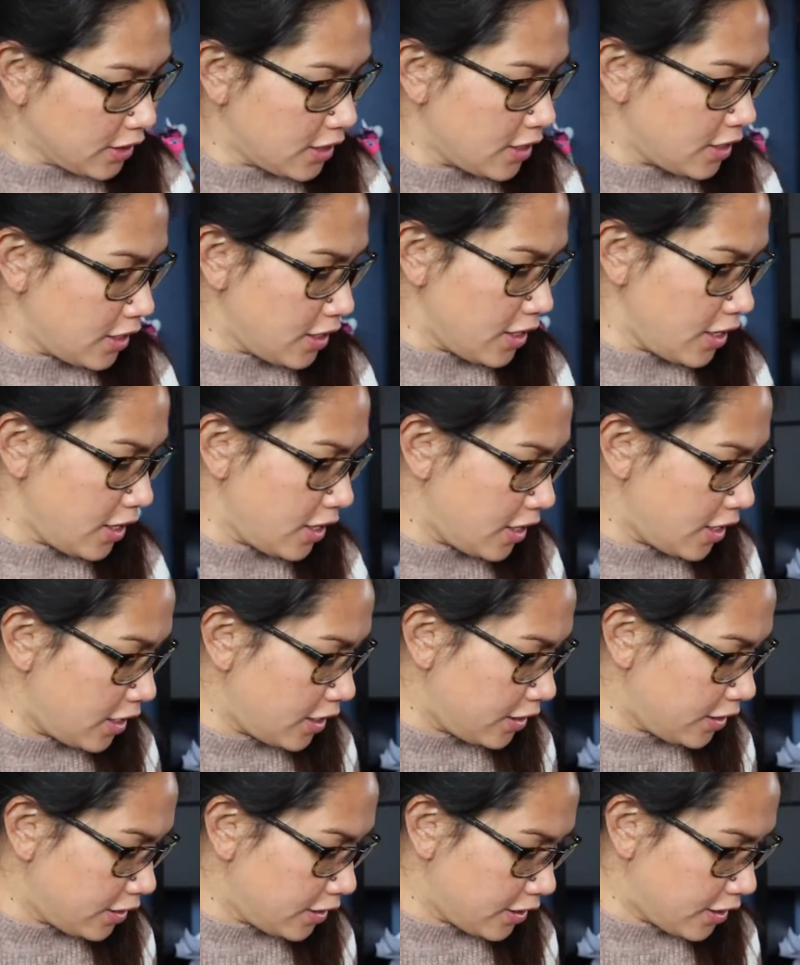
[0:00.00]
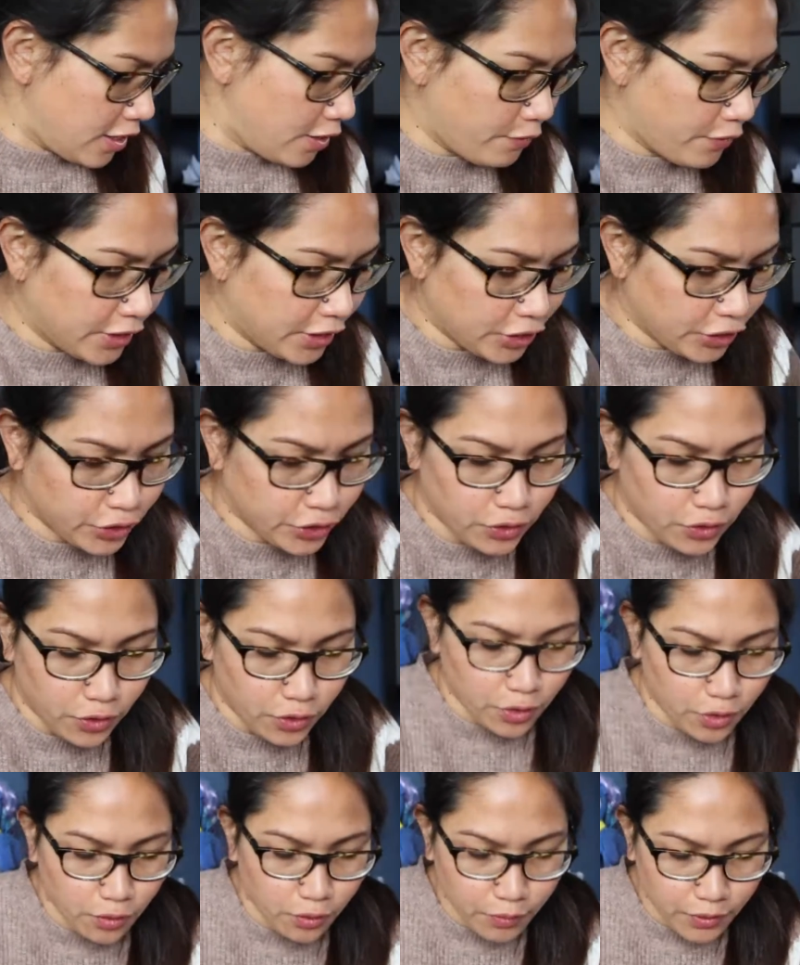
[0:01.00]
And I want to show
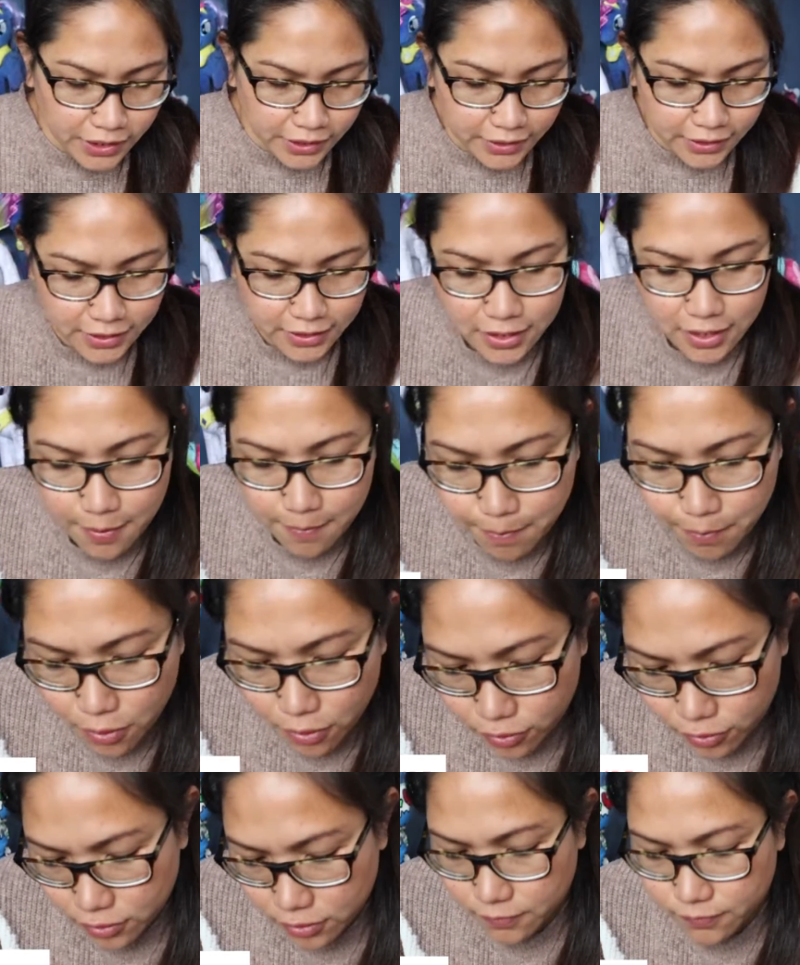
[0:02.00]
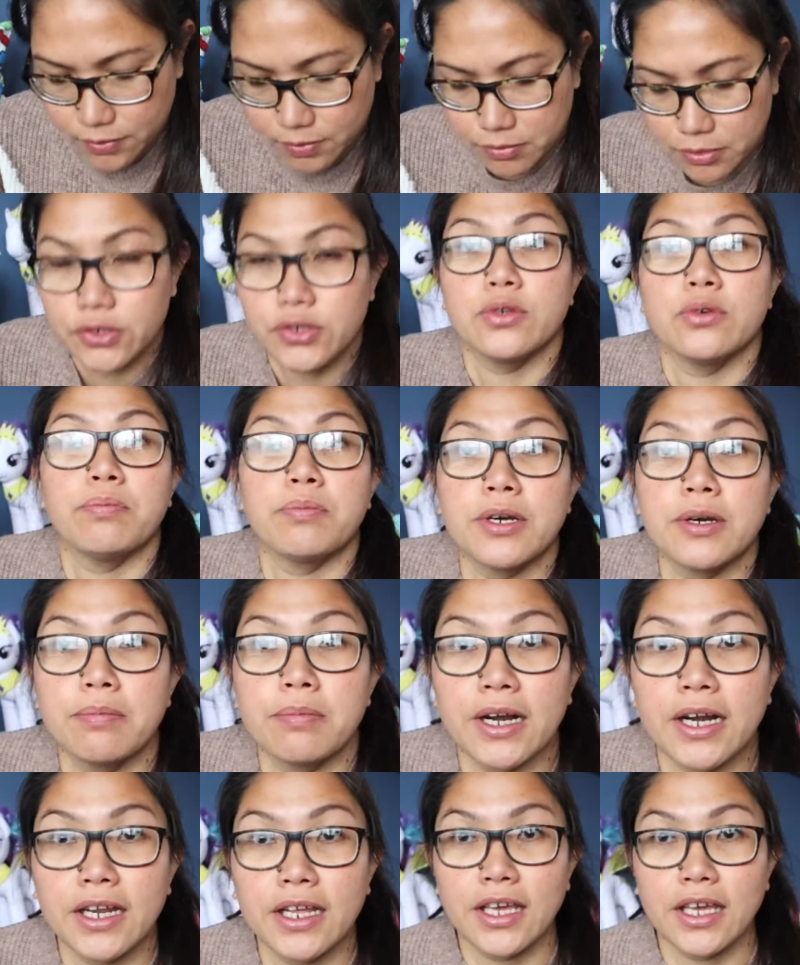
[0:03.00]
you what did I bought from the
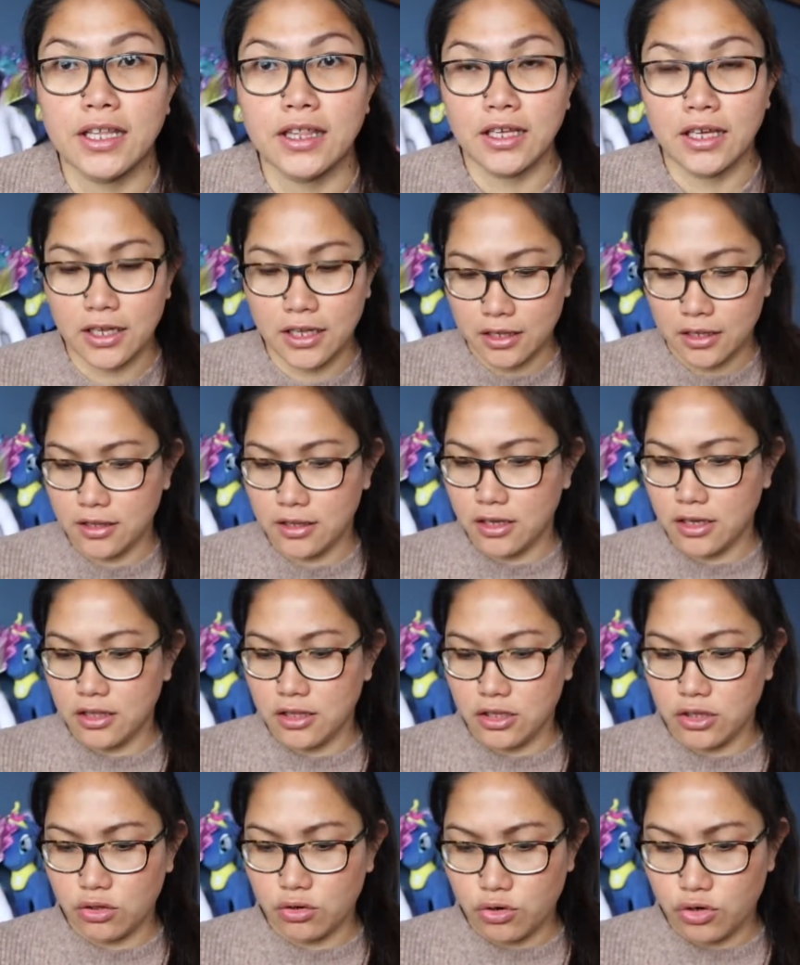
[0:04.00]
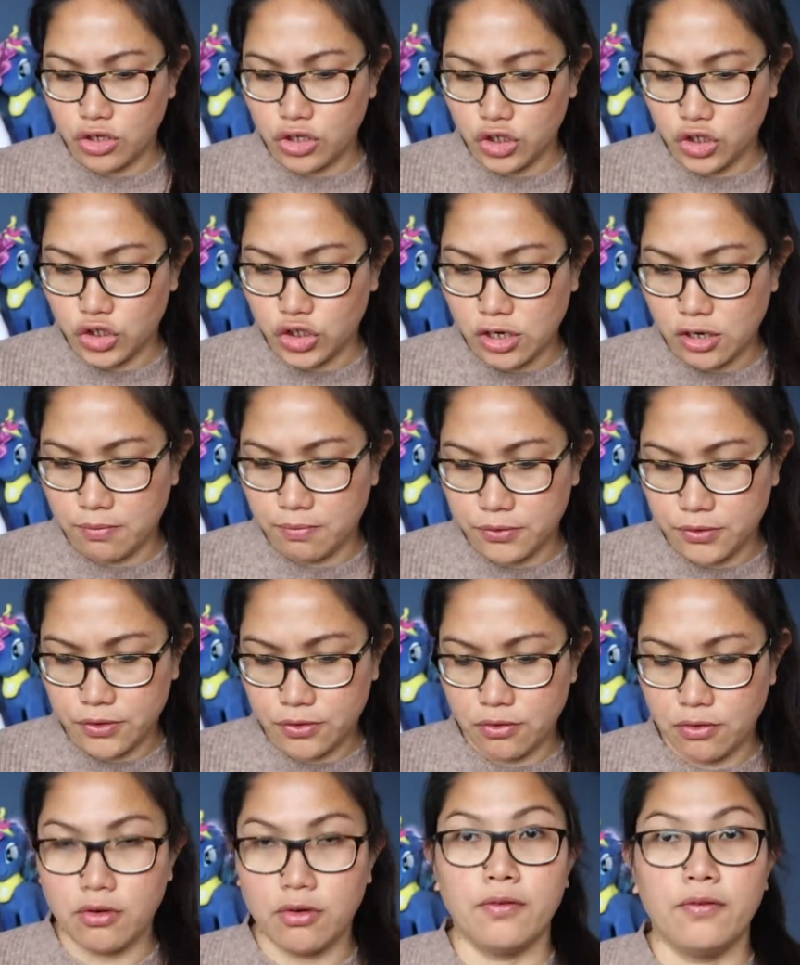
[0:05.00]
supermarket and in the Turkish shop.
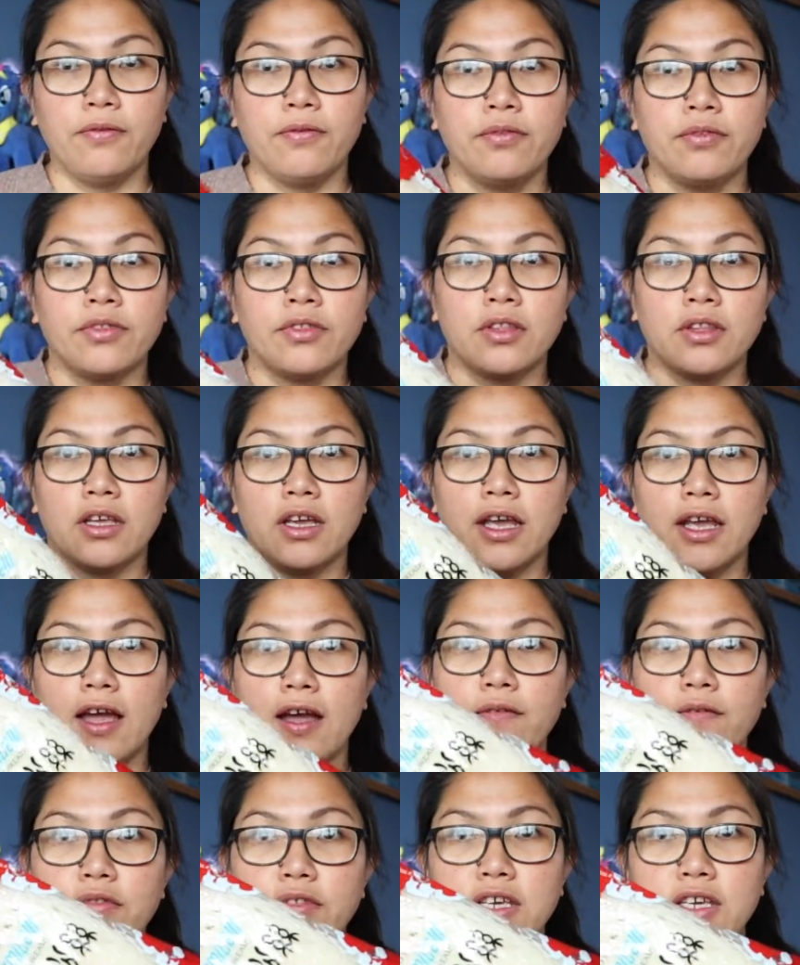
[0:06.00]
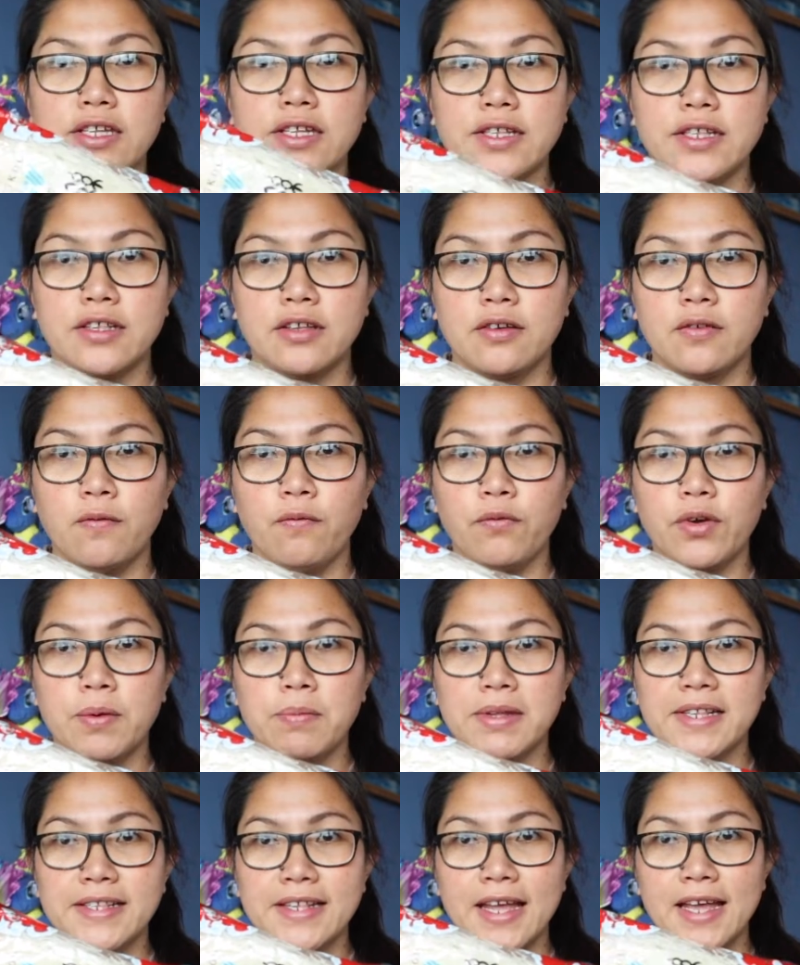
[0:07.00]
So we have these
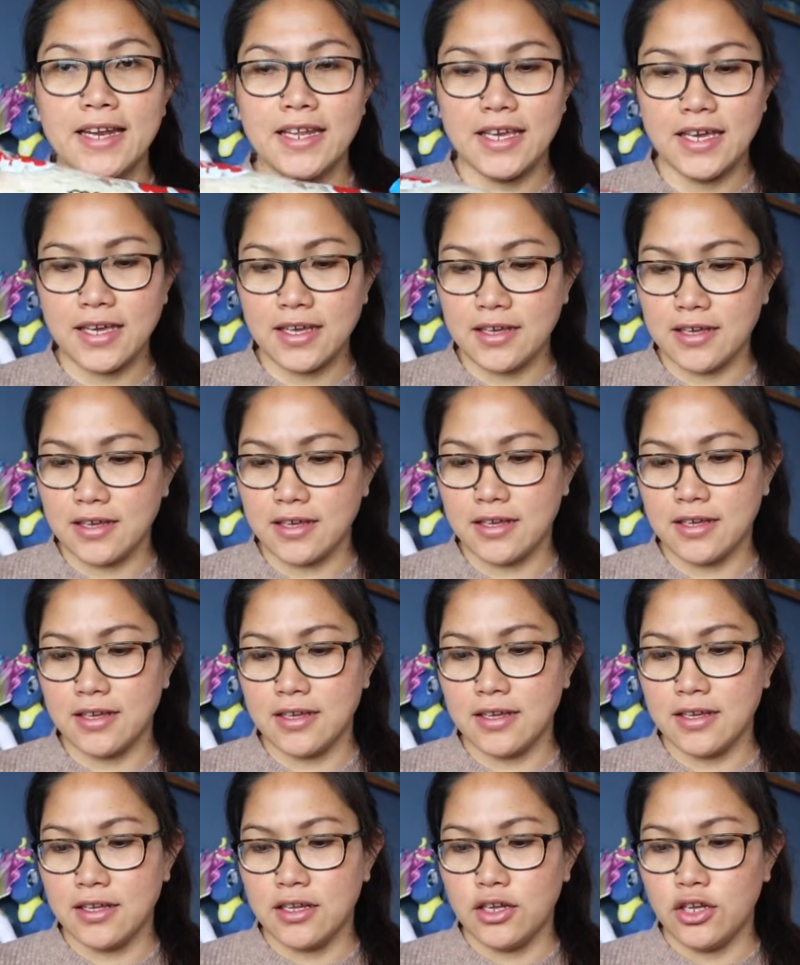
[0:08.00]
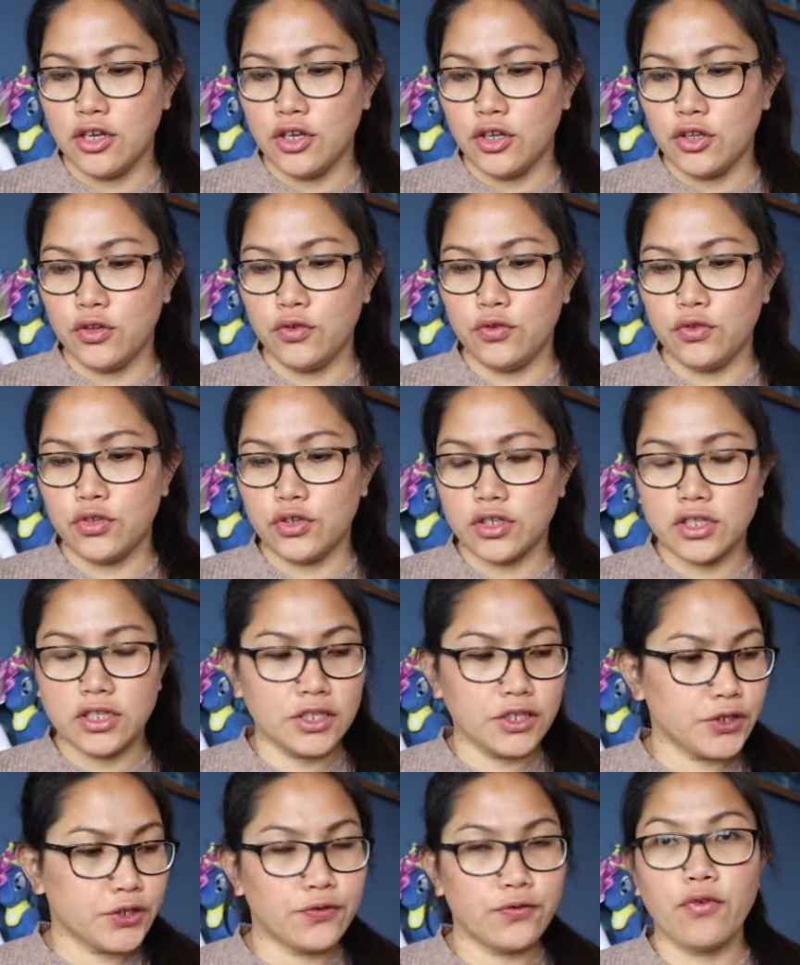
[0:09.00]
vermicelli
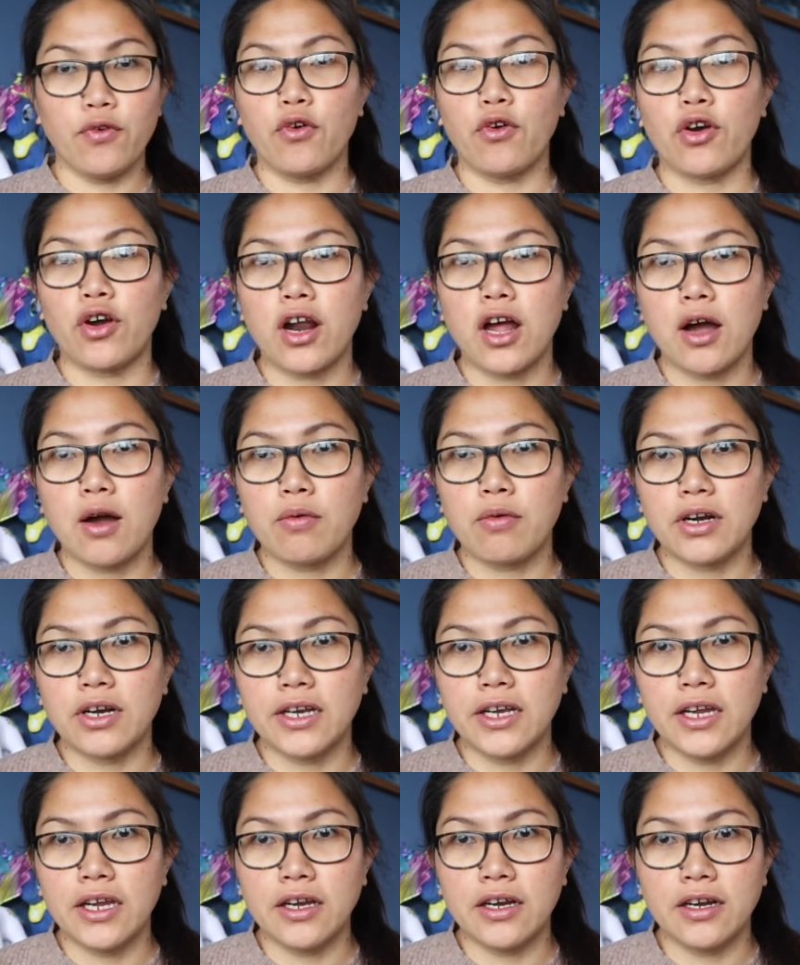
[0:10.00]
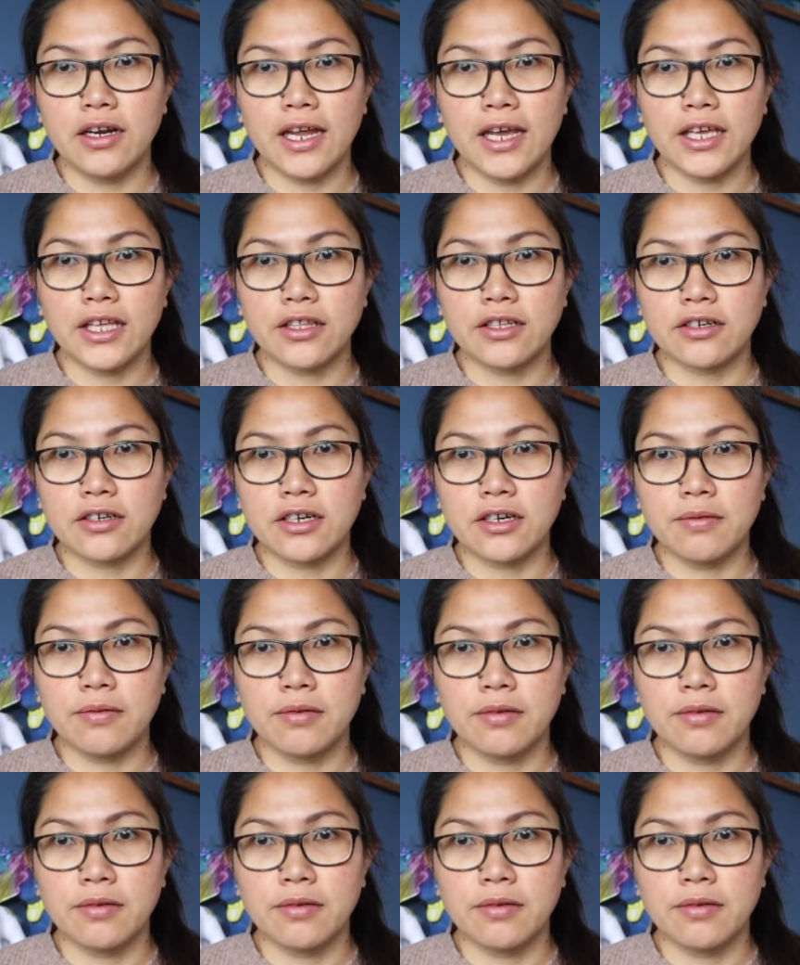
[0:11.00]
noodles for our dinner later.